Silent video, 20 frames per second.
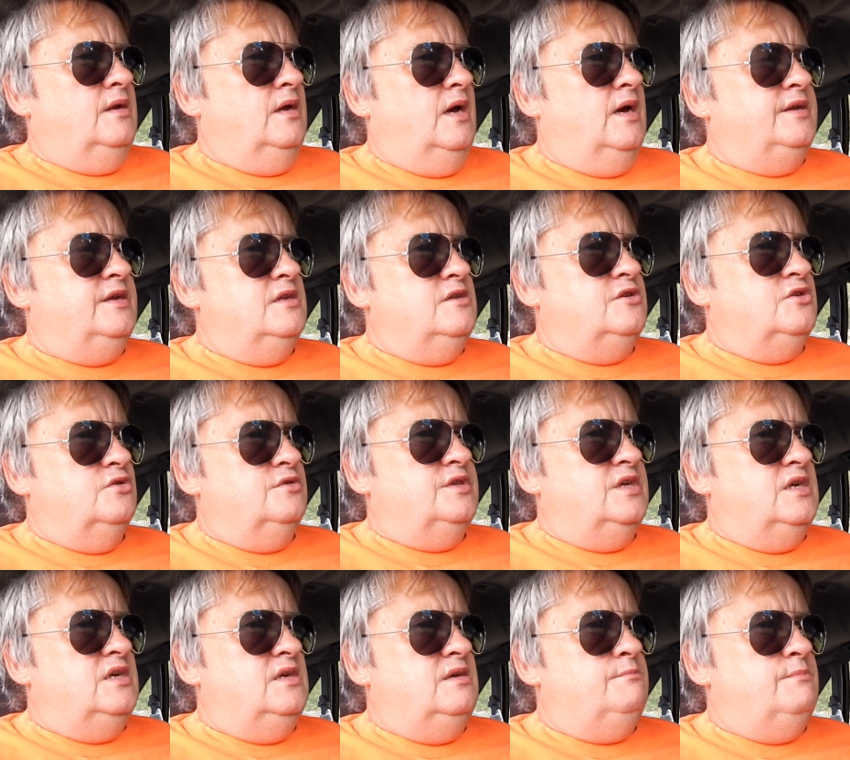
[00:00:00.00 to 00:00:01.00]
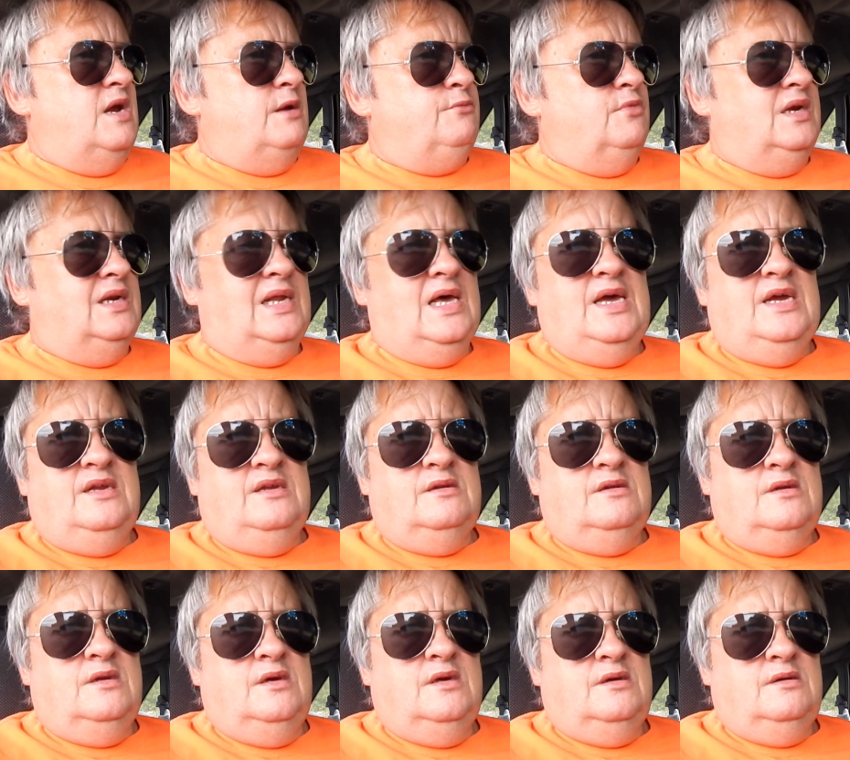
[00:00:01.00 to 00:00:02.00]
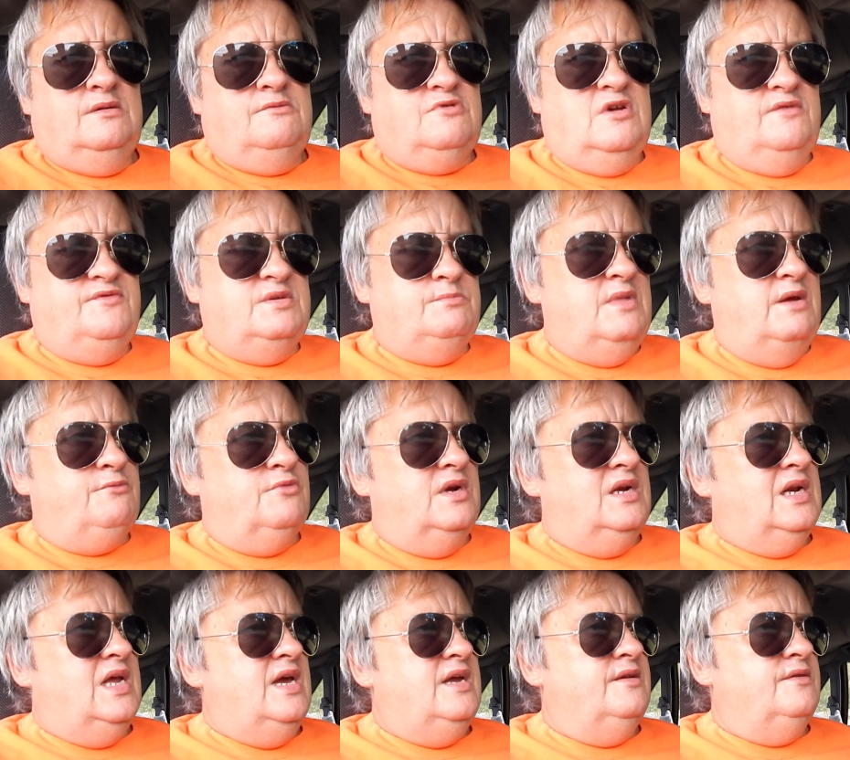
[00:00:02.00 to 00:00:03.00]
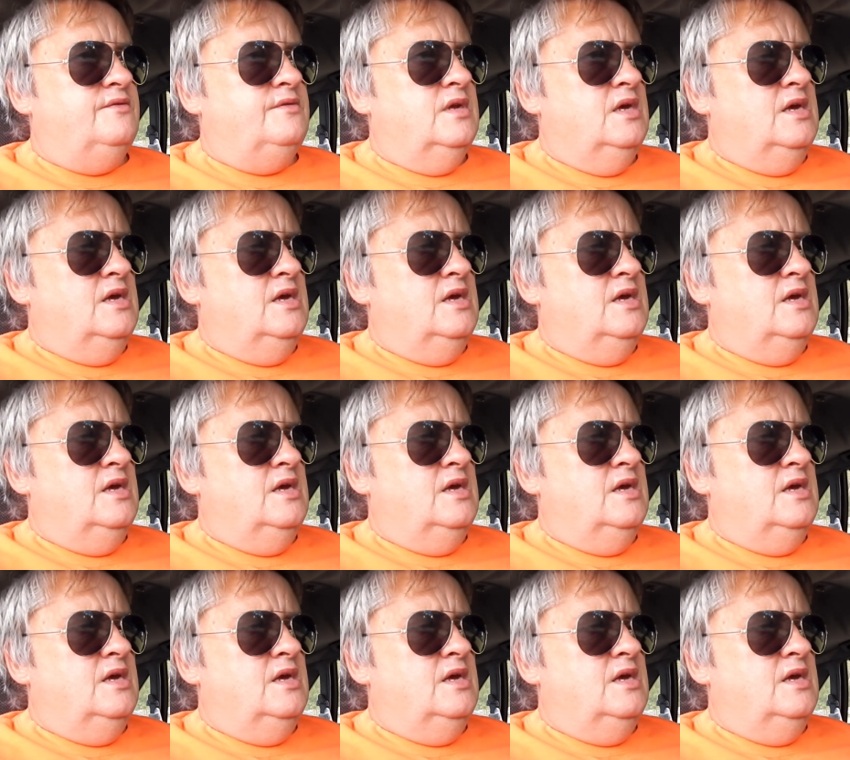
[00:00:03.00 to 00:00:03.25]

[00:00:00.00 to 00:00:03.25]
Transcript: didn't do the memory lane, Trev's memory lane,